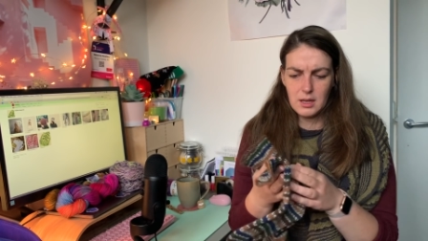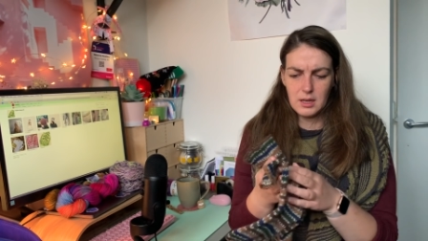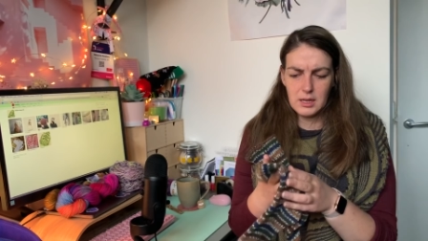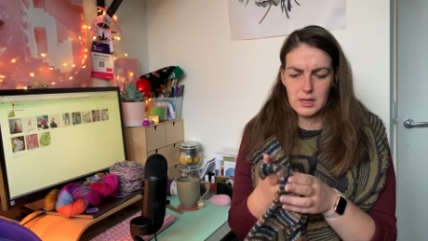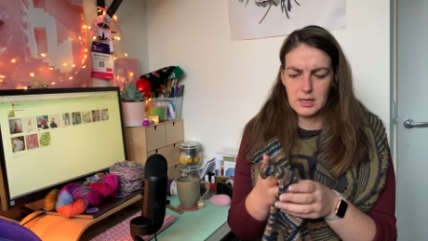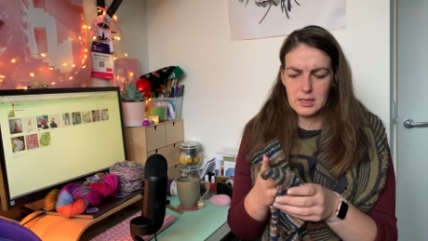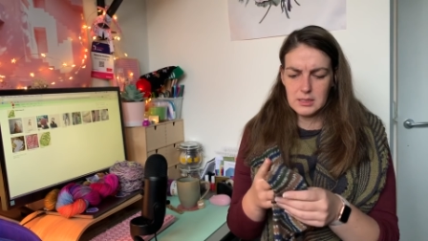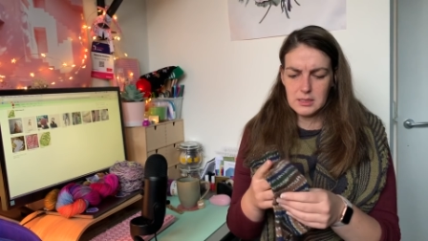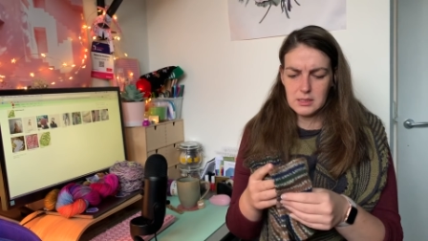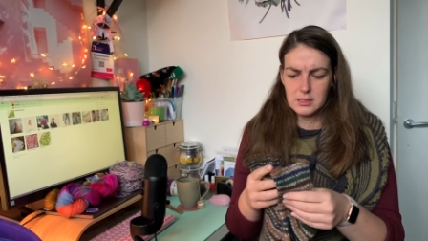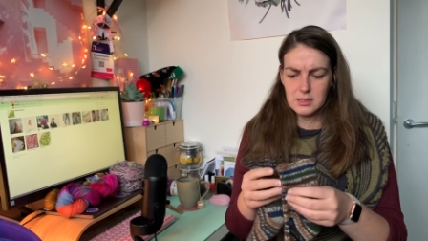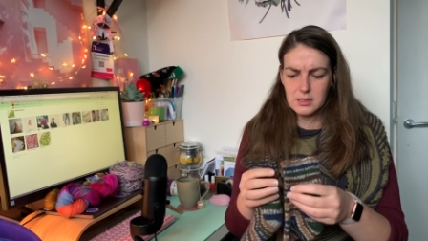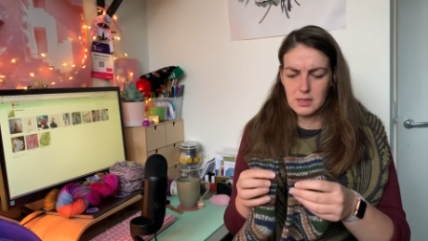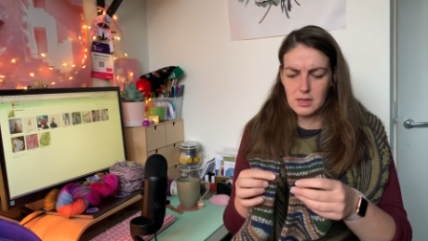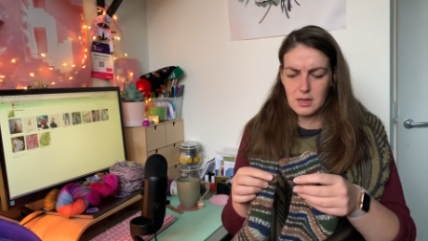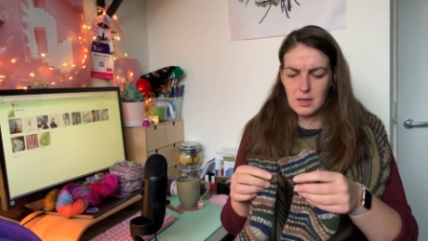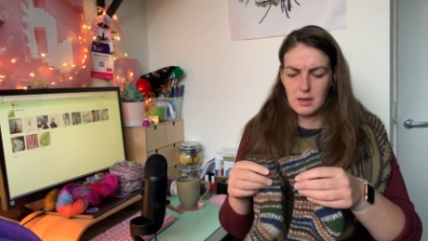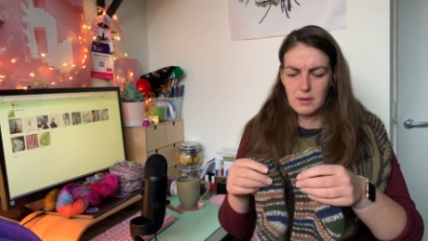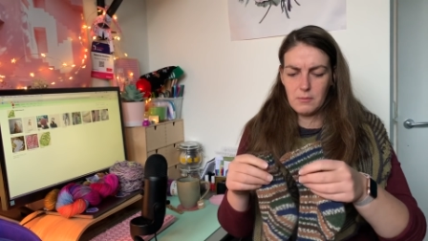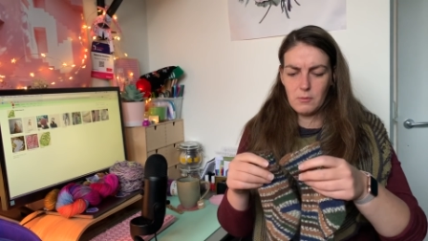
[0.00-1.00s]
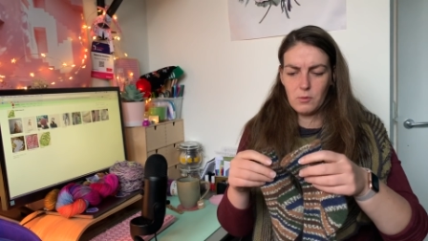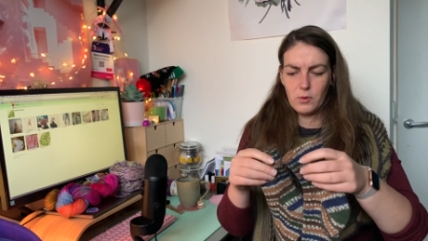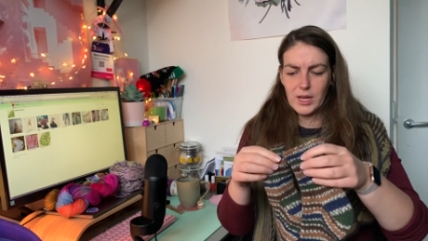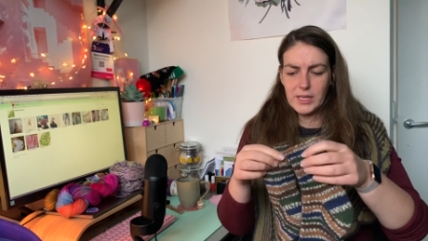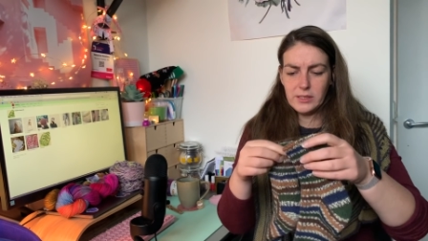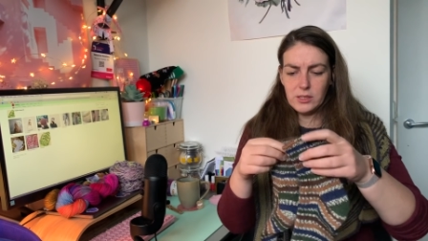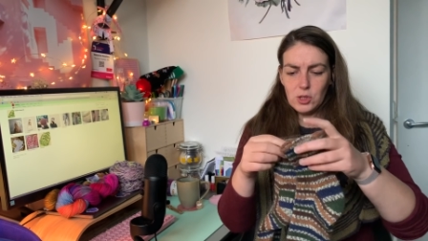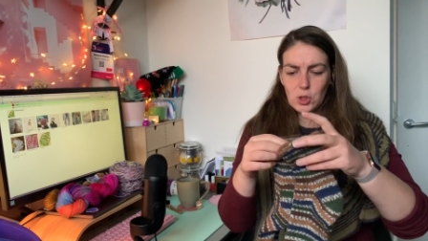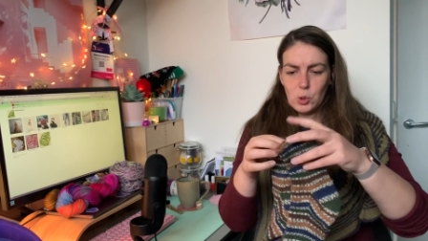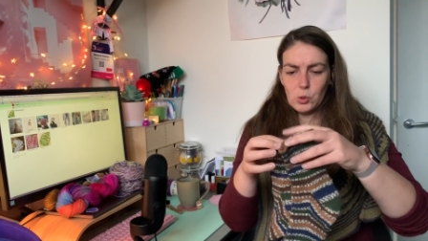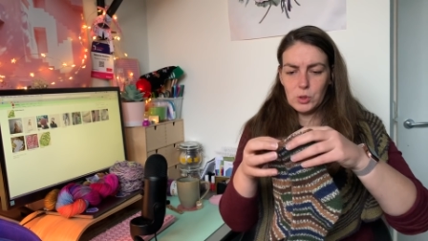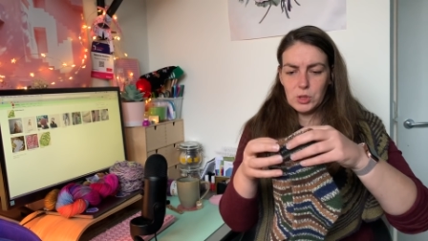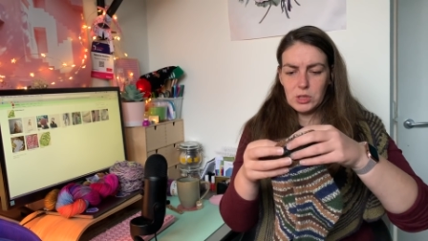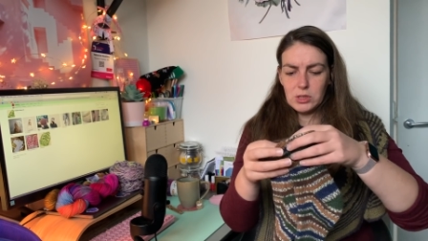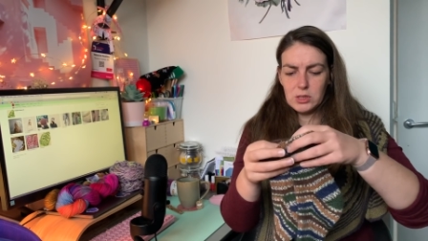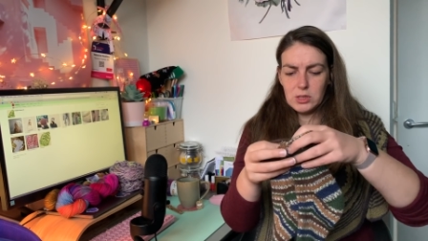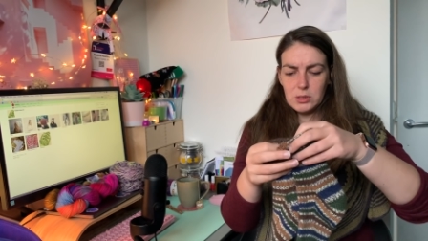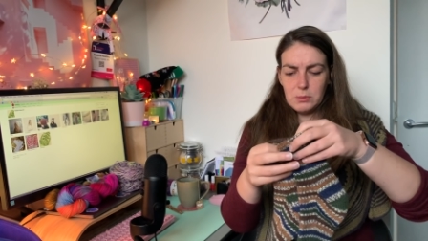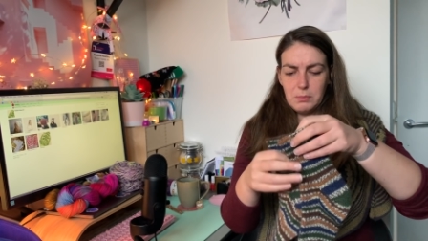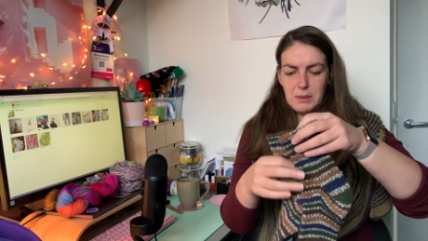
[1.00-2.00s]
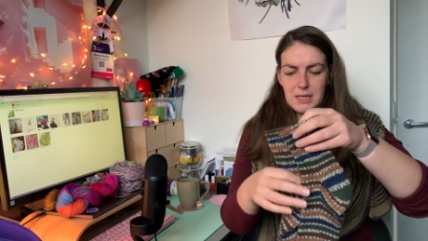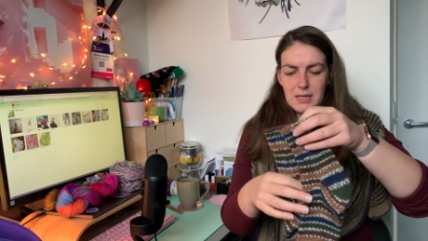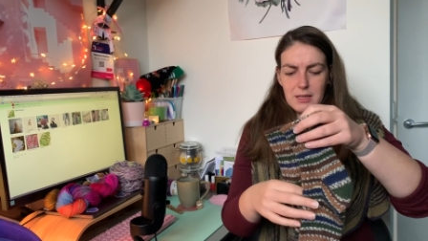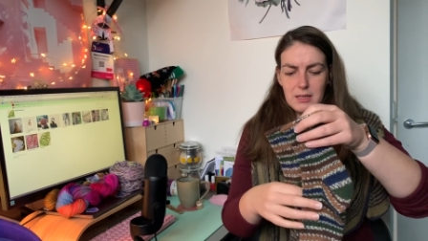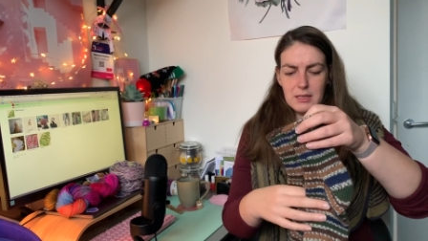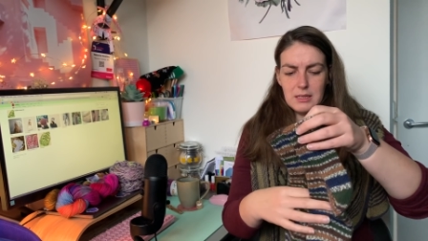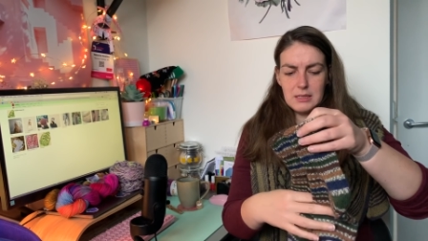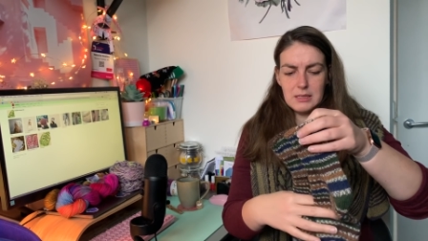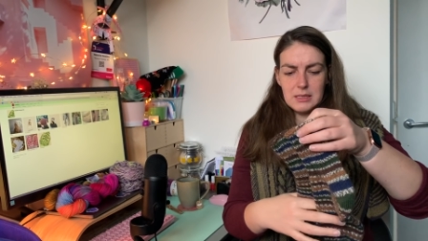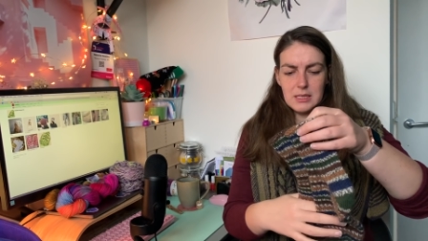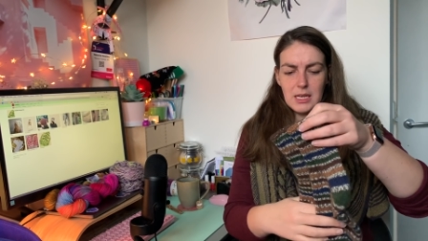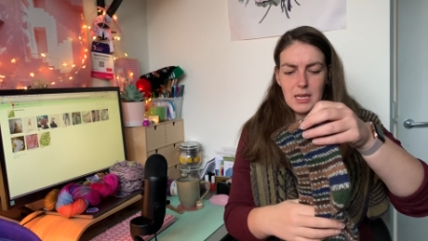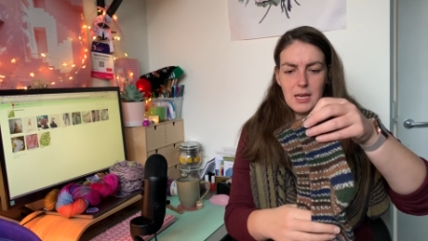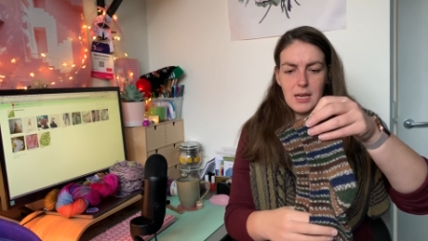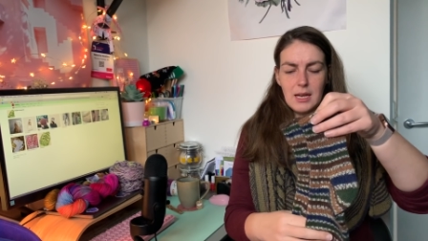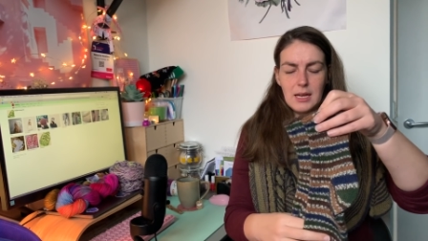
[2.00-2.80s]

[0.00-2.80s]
It's West Yorkshire Spinners,